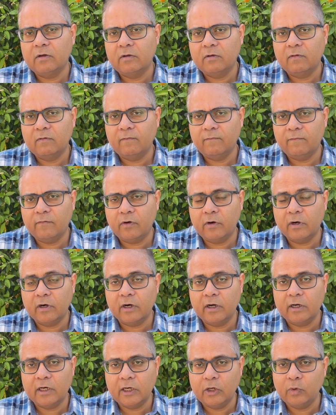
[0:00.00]
for
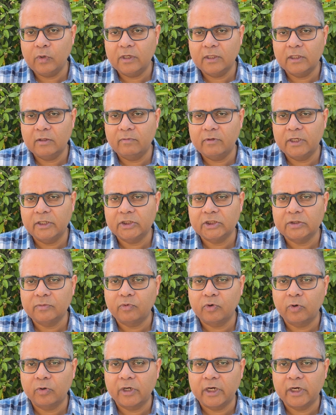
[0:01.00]
continuing in the PhD program.